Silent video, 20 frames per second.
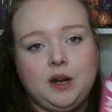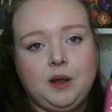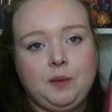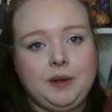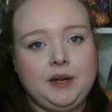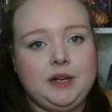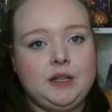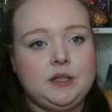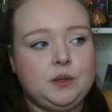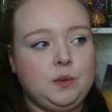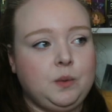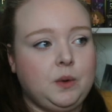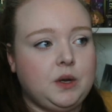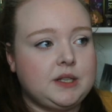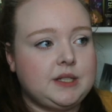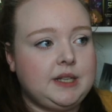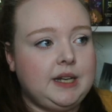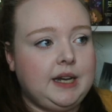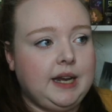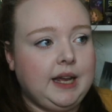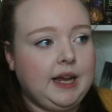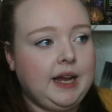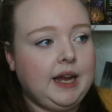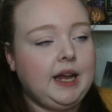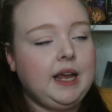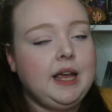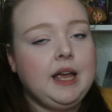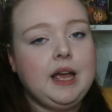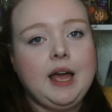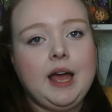I went into the Works
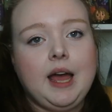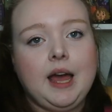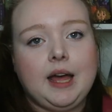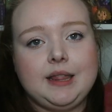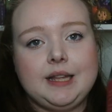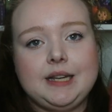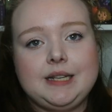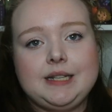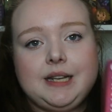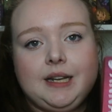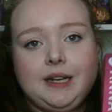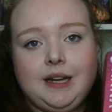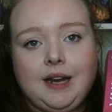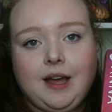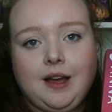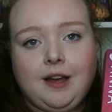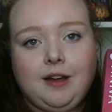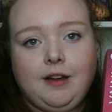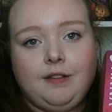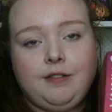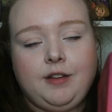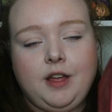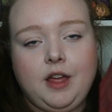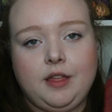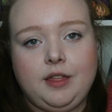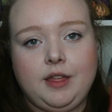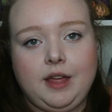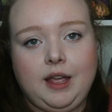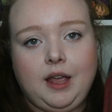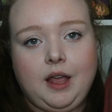today and they didn't have
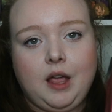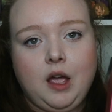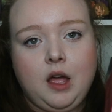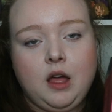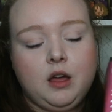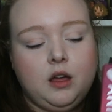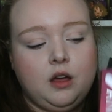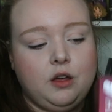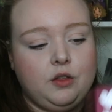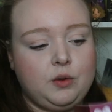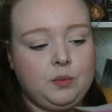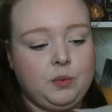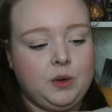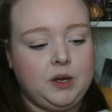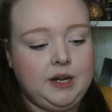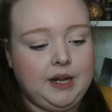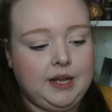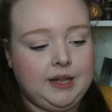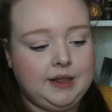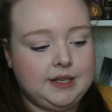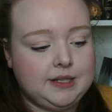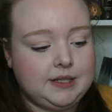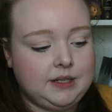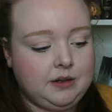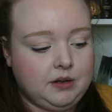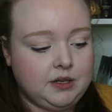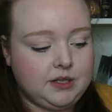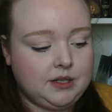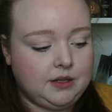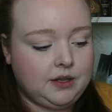the other one in the series,